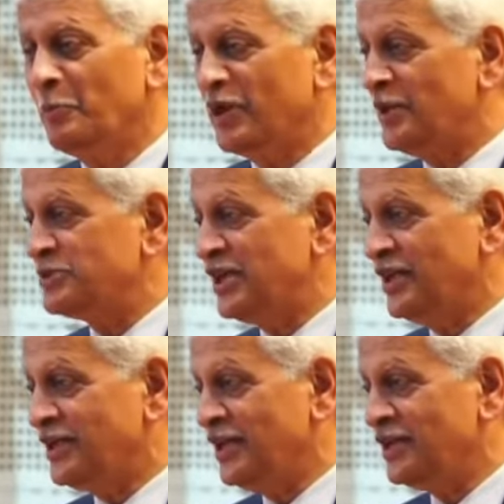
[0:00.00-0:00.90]
perhaps
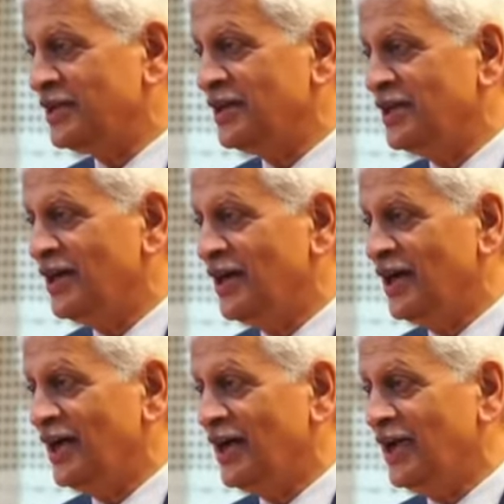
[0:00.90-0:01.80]
I think
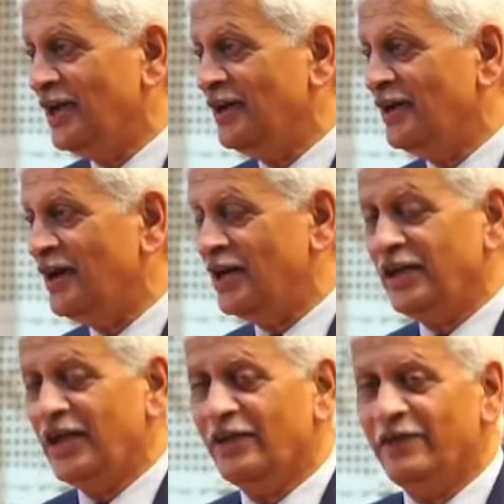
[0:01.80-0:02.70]
I
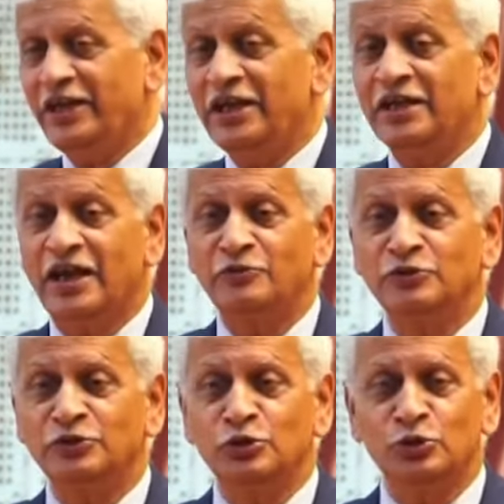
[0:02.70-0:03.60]
hardly have any
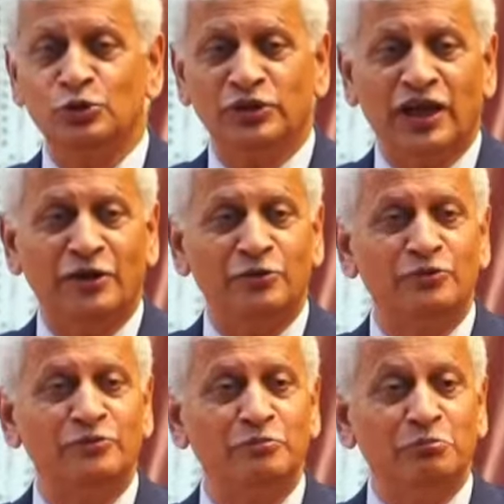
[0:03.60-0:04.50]
ground to now
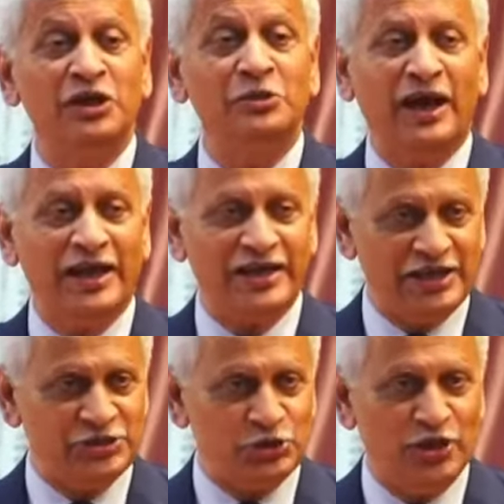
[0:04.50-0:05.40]
build my
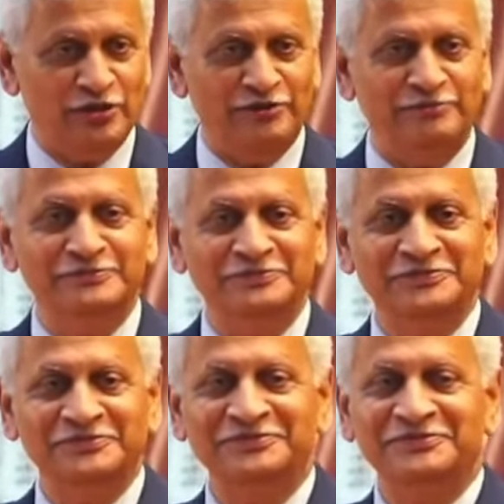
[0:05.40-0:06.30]
case on.
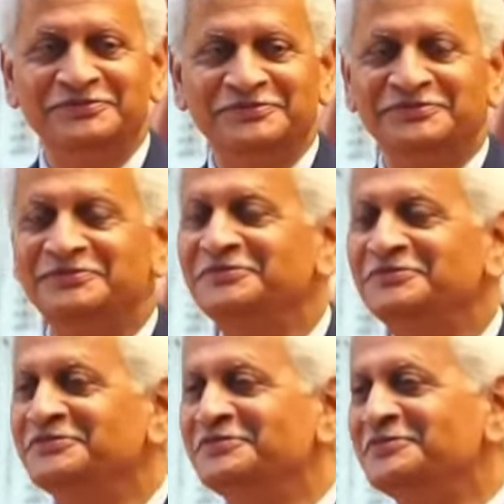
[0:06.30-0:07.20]

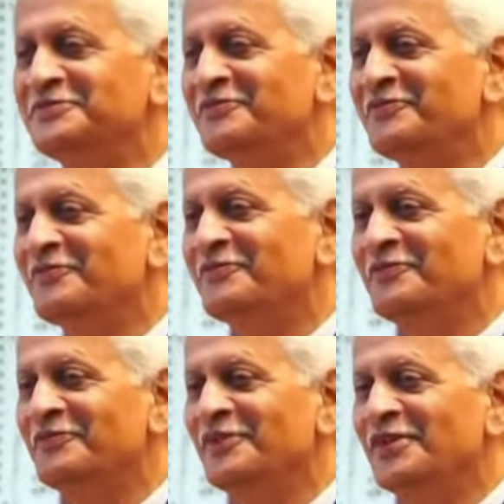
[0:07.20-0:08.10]

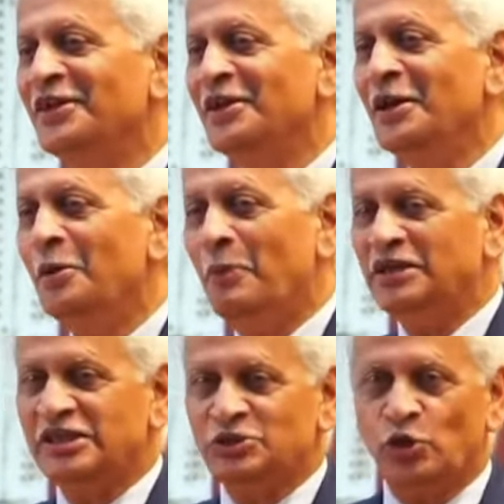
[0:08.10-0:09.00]

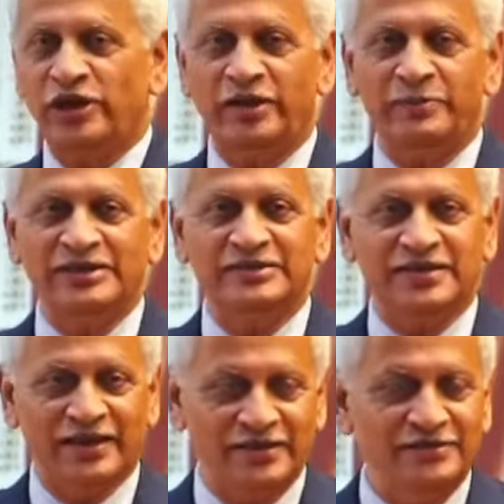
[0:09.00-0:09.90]
Much has already been
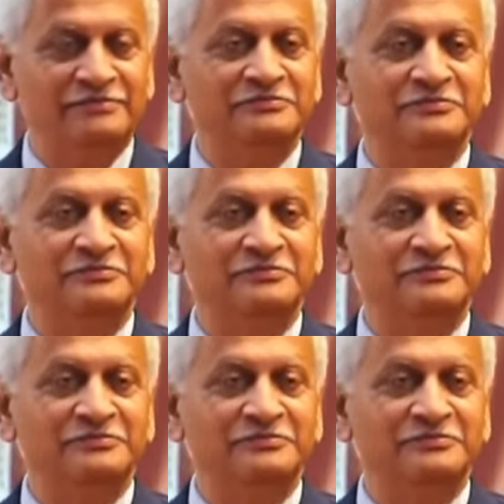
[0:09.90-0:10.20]
said.